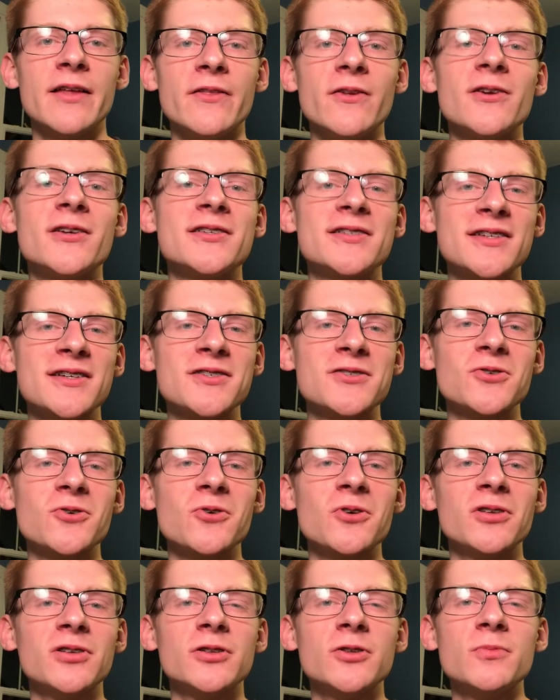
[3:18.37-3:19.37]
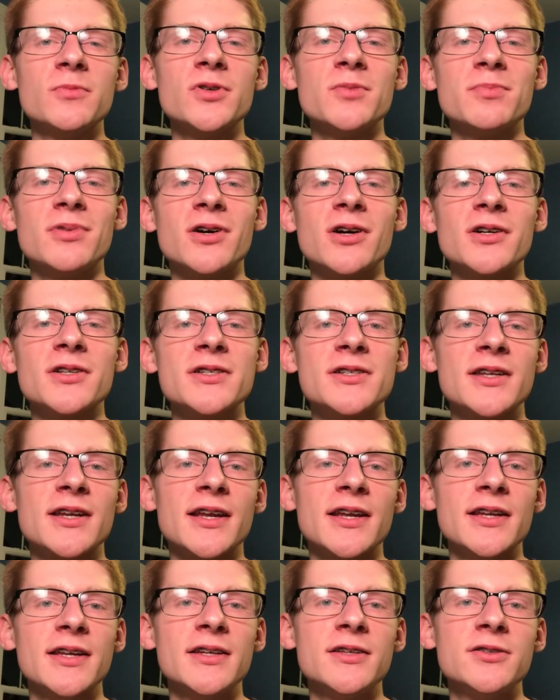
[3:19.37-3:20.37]
There are 6 total aluminum parts that
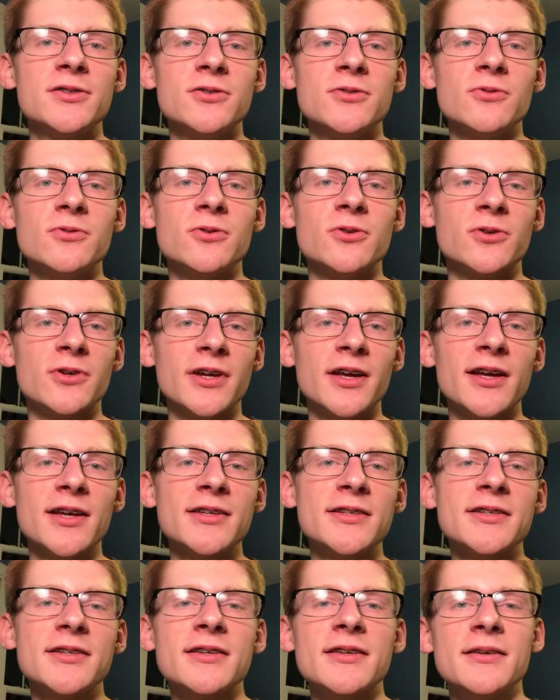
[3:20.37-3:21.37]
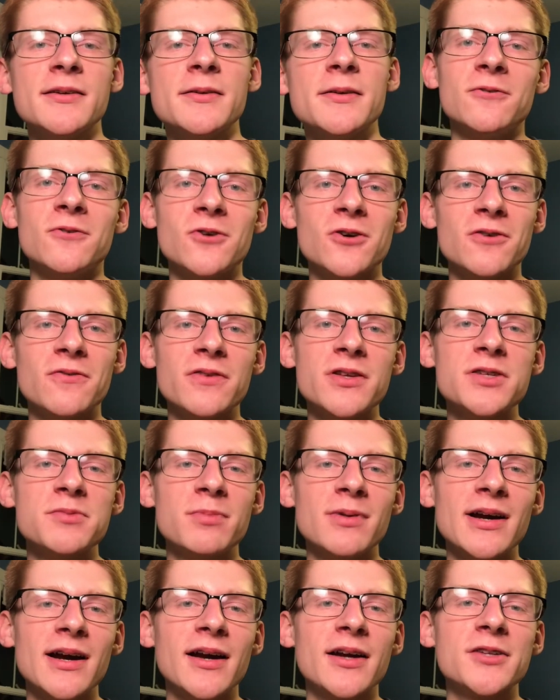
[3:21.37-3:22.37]
I need to create. 4 of these
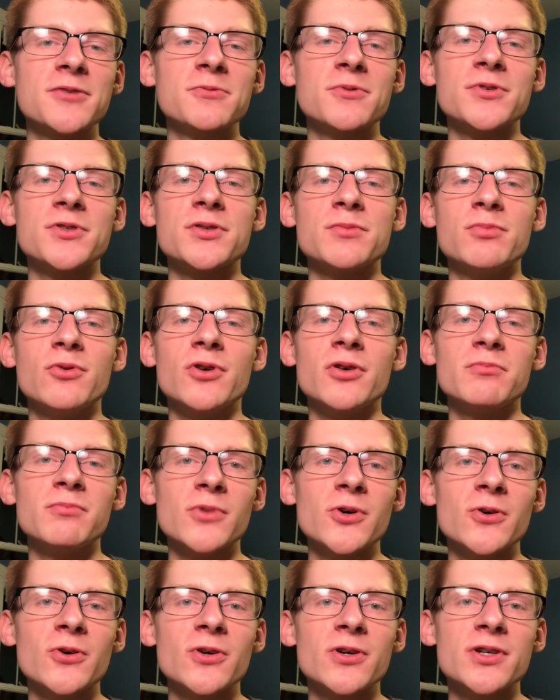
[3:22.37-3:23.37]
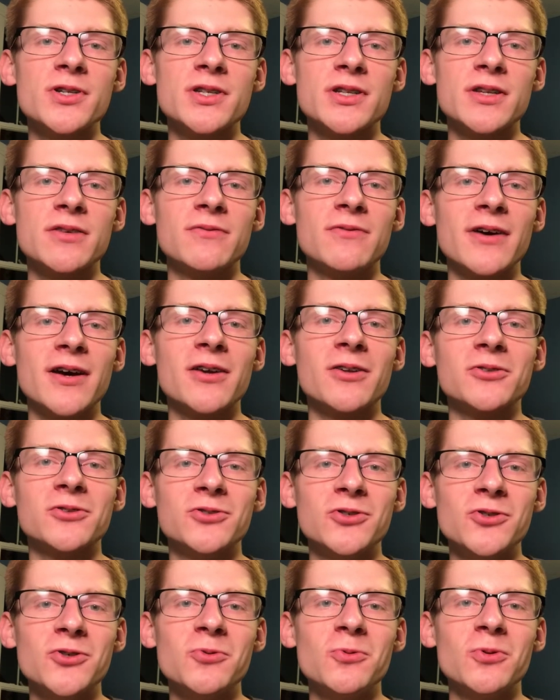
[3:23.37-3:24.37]
brackets will support motors and the final
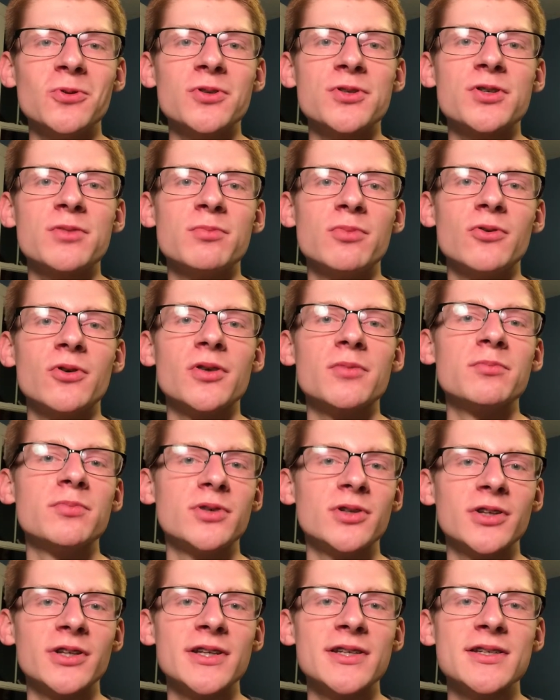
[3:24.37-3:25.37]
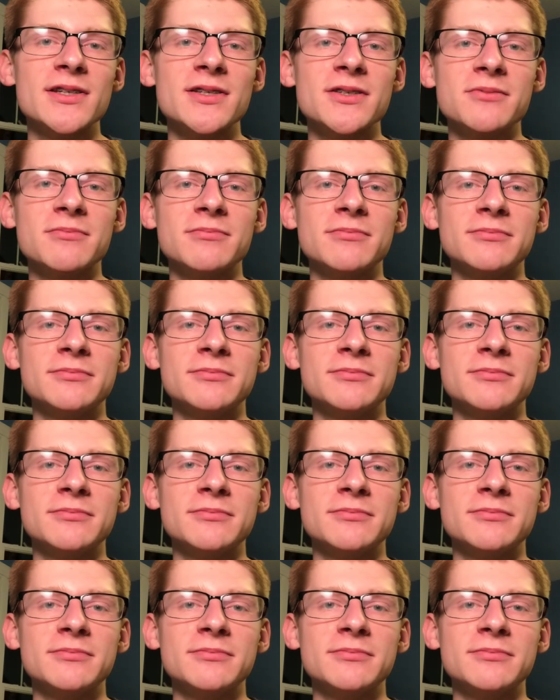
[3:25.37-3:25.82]
2 will support pulleys.